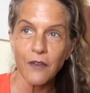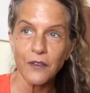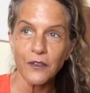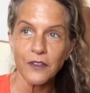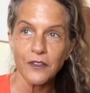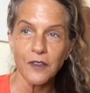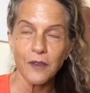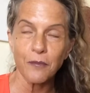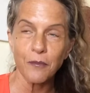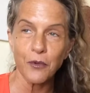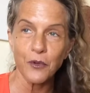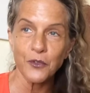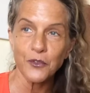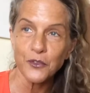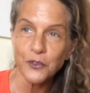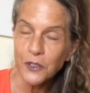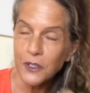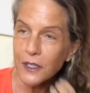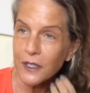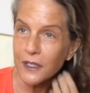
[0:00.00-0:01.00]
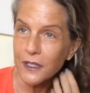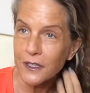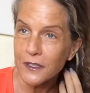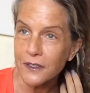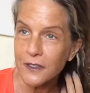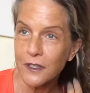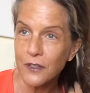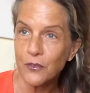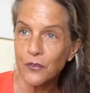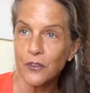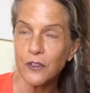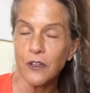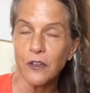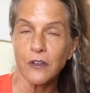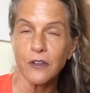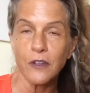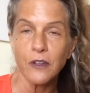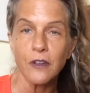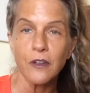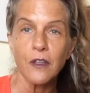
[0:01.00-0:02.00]
except personal. I guess that's
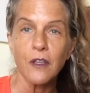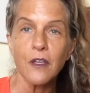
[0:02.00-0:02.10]
redundant.